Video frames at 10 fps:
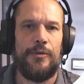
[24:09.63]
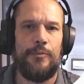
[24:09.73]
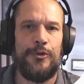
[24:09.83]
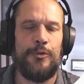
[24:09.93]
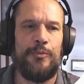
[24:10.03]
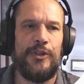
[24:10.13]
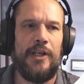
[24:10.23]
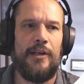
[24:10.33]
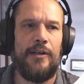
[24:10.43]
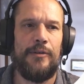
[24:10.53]

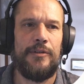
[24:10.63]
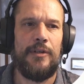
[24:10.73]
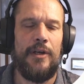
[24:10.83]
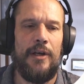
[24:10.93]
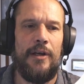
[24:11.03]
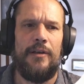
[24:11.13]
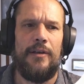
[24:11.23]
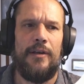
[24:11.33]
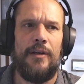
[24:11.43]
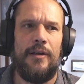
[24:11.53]
preload
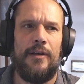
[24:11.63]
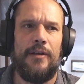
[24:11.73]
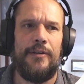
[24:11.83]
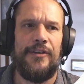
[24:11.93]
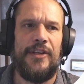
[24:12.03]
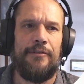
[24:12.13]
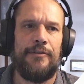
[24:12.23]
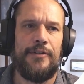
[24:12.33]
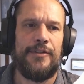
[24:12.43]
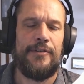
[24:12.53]
the
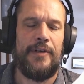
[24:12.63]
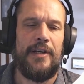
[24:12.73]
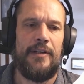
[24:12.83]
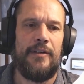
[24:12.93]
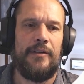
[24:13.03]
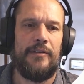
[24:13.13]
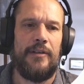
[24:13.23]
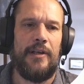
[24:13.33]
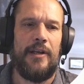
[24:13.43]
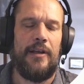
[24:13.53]
different terrain,
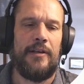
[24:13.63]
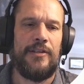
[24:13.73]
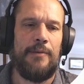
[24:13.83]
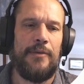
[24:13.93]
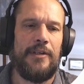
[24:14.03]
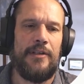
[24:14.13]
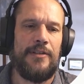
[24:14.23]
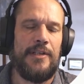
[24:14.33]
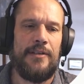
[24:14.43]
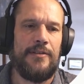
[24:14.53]
except that in a
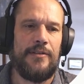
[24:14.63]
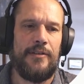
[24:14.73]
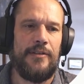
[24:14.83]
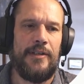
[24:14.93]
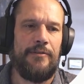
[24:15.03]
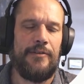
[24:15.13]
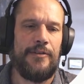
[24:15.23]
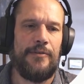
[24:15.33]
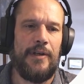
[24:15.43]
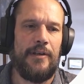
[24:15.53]
sense the different
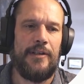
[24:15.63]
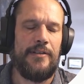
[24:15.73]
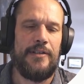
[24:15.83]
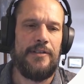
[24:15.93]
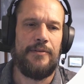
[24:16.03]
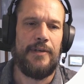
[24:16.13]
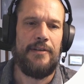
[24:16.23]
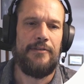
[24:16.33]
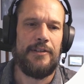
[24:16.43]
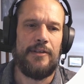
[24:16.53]
these terrain
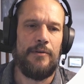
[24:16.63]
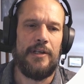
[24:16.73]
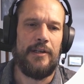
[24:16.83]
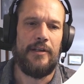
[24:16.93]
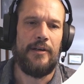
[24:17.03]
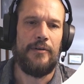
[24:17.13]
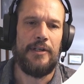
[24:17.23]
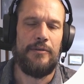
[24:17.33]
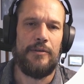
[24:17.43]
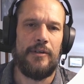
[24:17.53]
things only
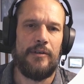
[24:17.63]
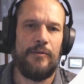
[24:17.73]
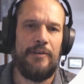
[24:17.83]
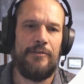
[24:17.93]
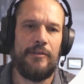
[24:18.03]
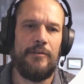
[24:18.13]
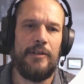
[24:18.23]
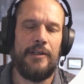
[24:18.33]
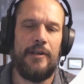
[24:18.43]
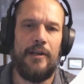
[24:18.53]
do the graphical
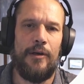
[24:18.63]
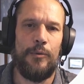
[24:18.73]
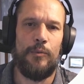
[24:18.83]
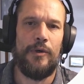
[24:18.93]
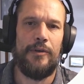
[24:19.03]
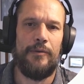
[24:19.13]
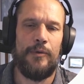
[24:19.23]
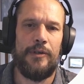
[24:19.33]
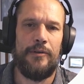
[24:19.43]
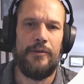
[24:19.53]
and load
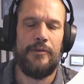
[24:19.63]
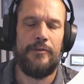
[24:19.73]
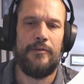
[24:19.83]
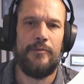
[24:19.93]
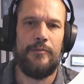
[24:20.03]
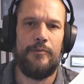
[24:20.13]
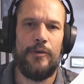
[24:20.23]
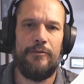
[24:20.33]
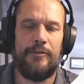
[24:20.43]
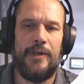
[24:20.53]
one
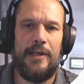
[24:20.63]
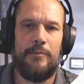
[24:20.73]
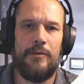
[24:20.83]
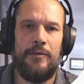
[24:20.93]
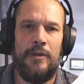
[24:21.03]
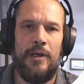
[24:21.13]
variable.